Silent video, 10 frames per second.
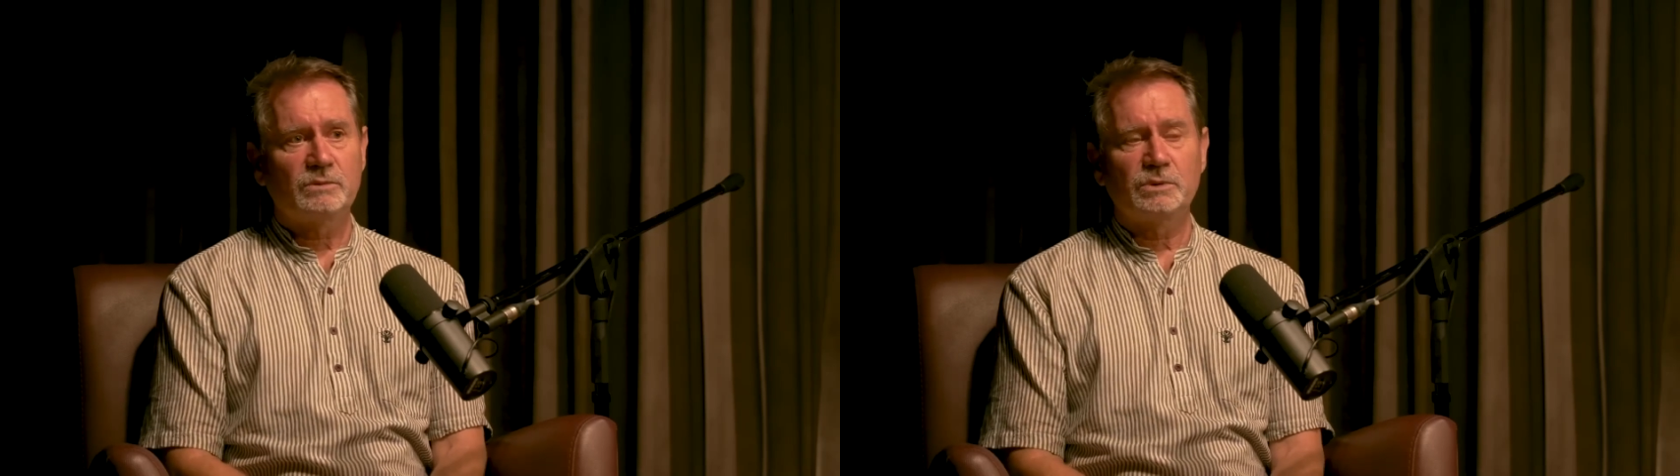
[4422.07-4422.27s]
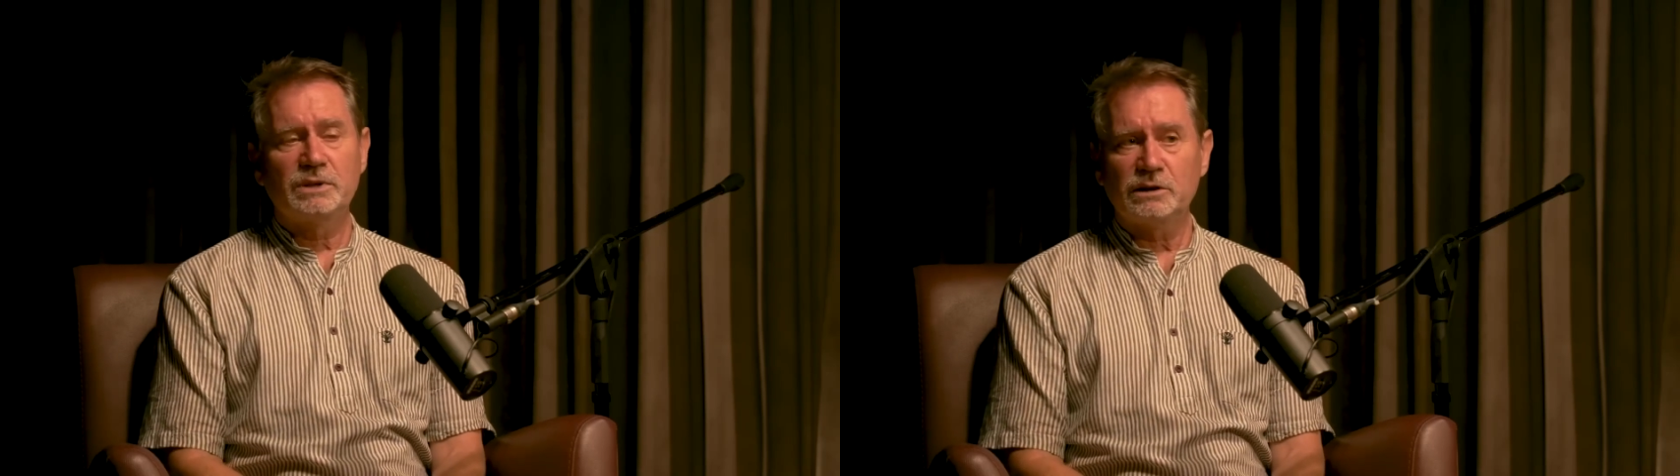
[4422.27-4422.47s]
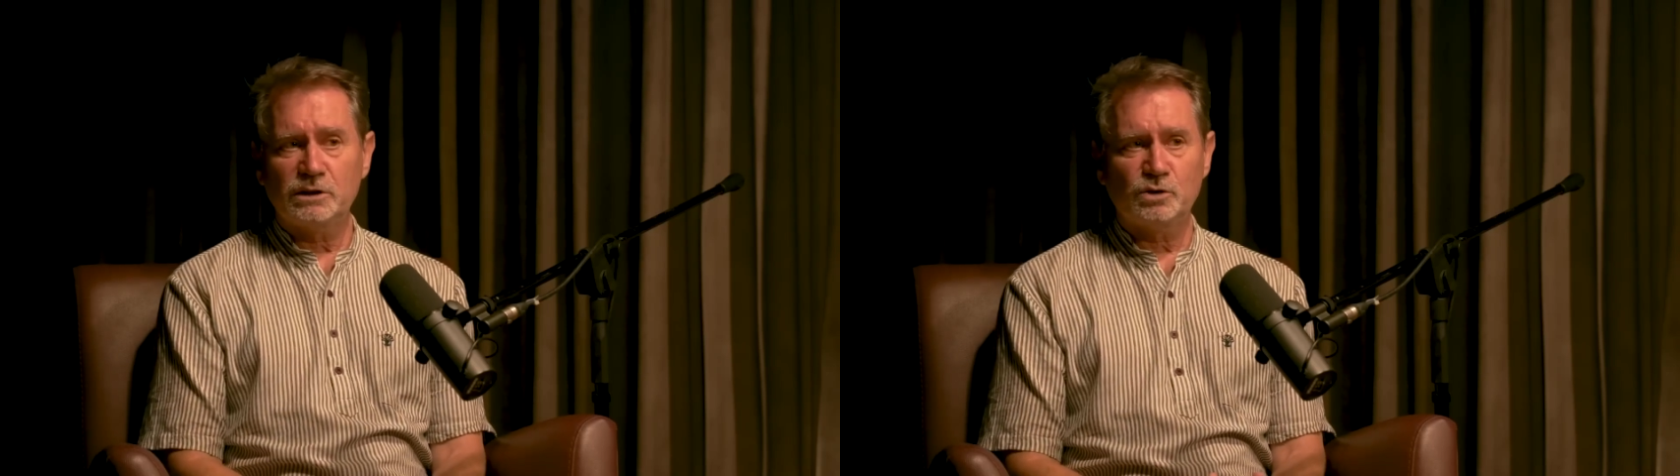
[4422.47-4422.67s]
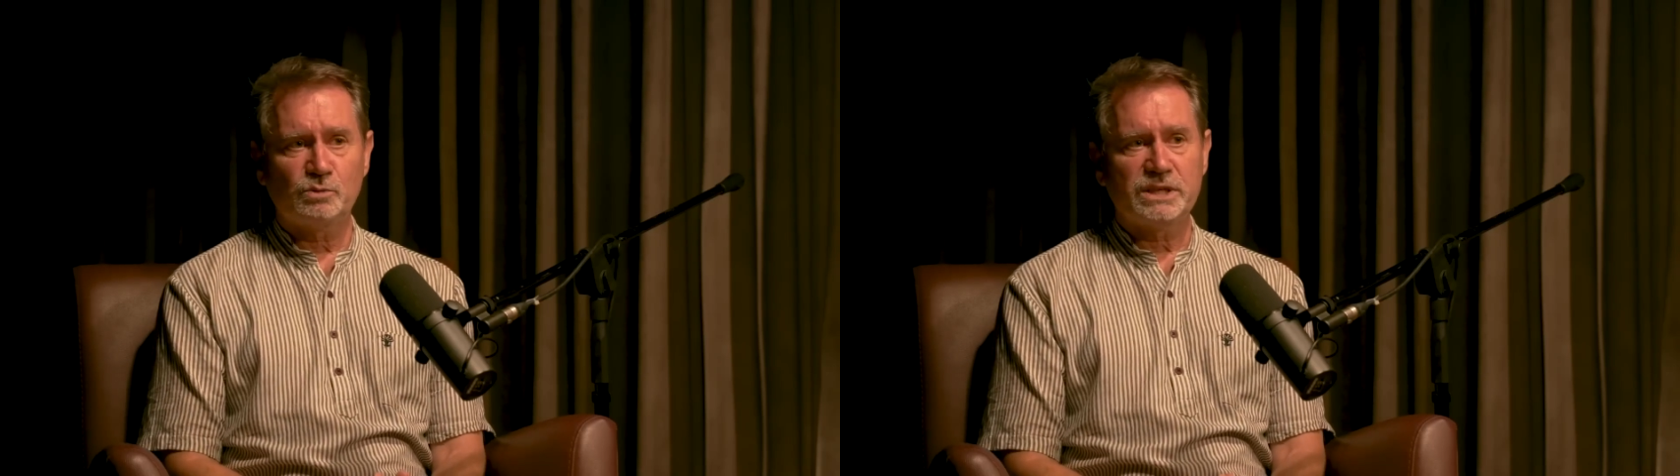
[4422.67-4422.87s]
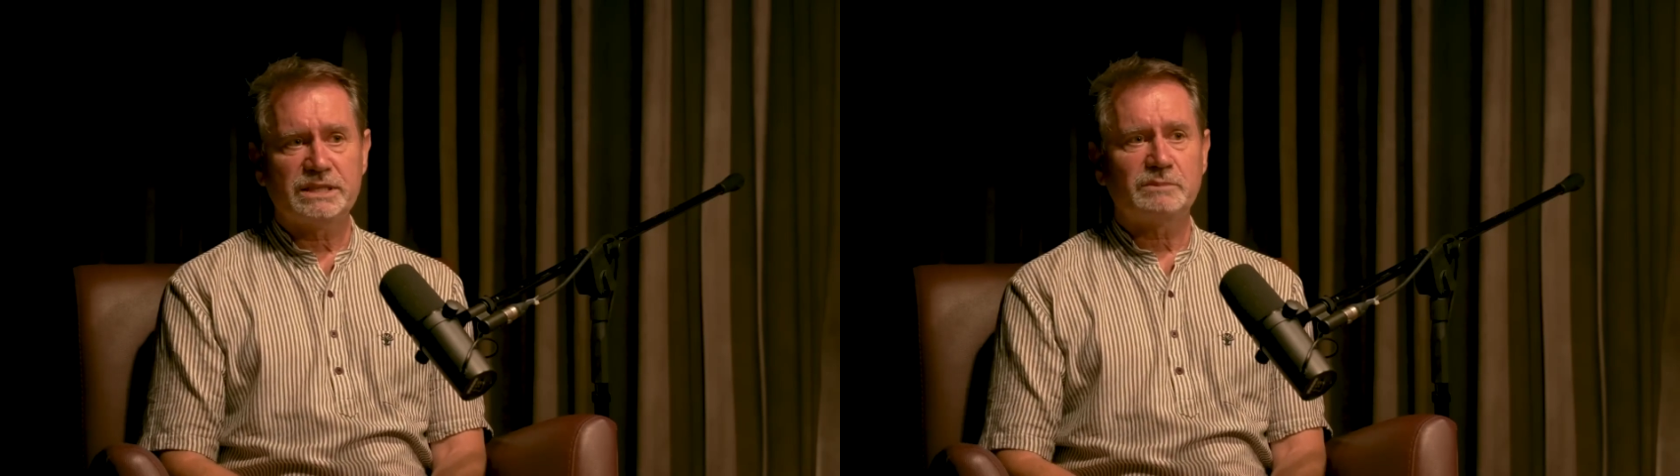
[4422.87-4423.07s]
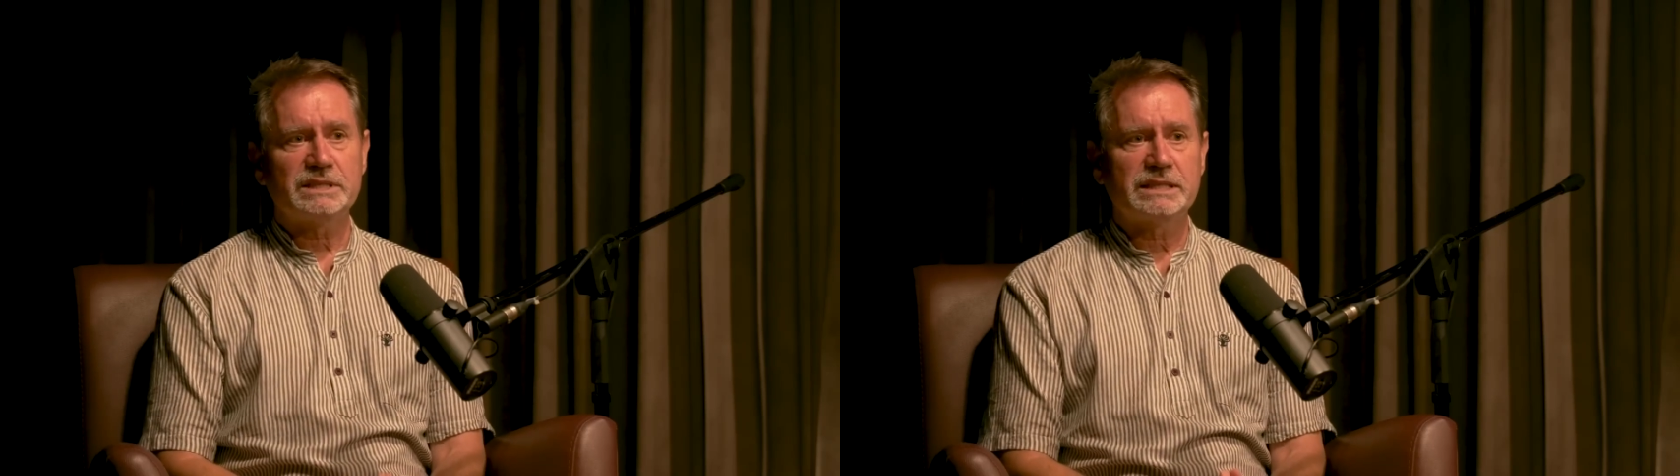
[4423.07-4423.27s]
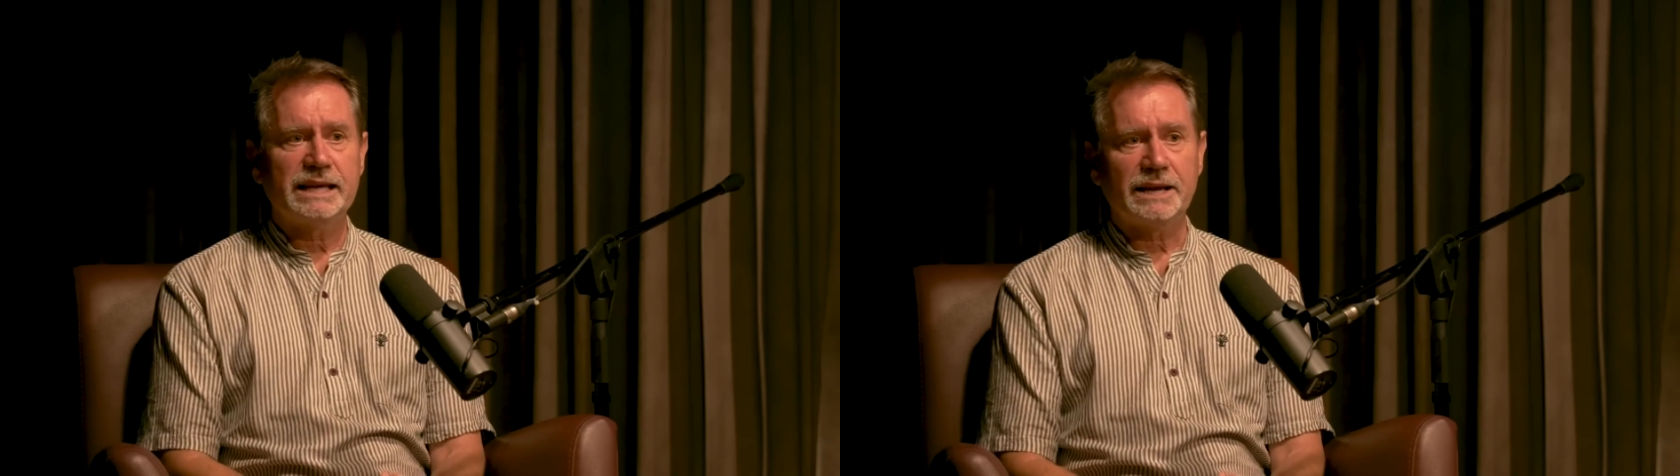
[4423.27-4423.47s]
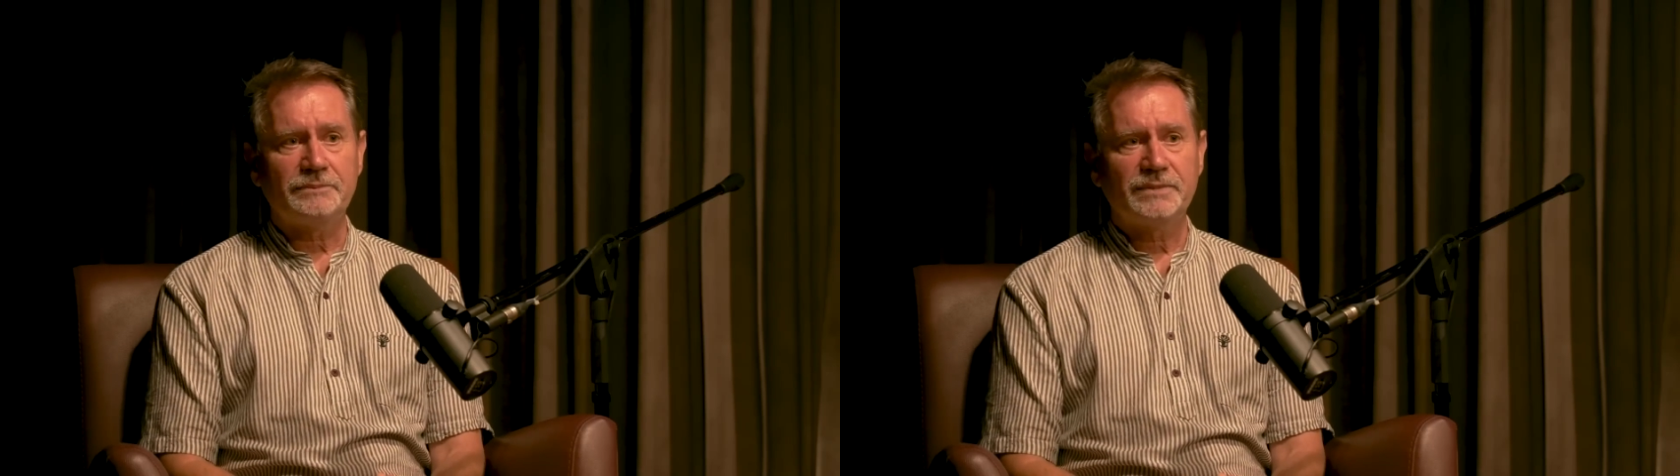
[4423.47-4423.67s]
we were the only two preceptors there.